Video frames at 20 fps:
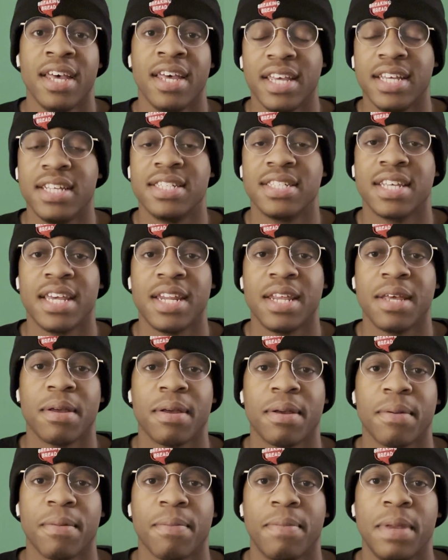is
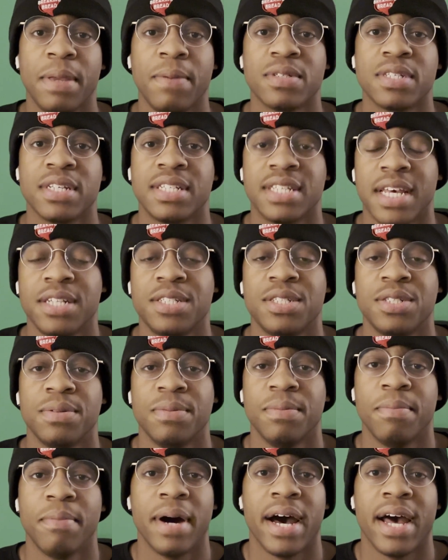getting people's
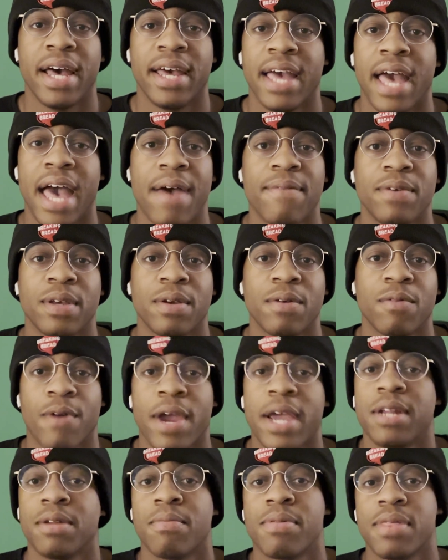attention by having
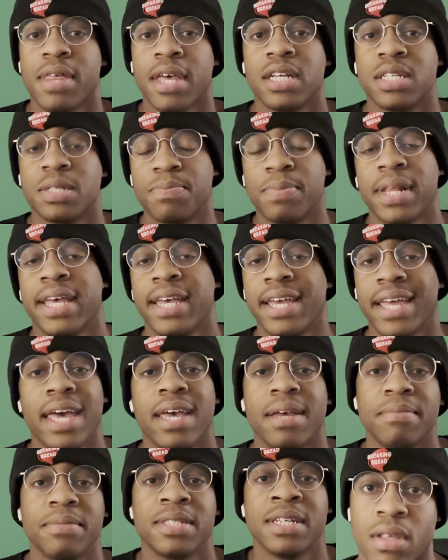random things play
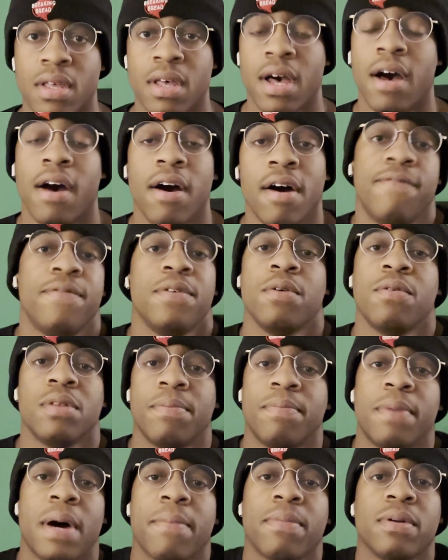games. A few of
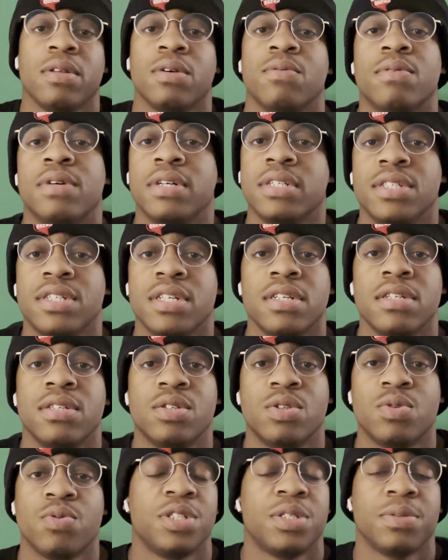the popular ones
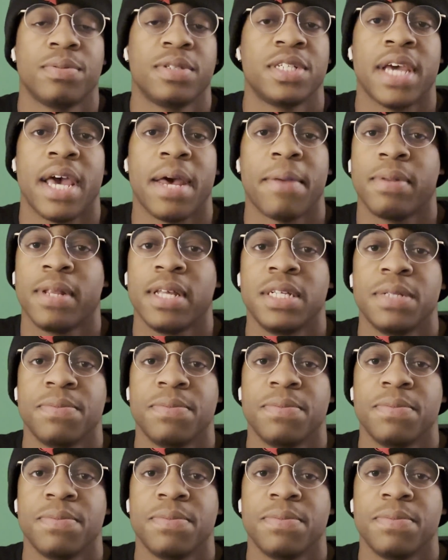is Twitch chat plays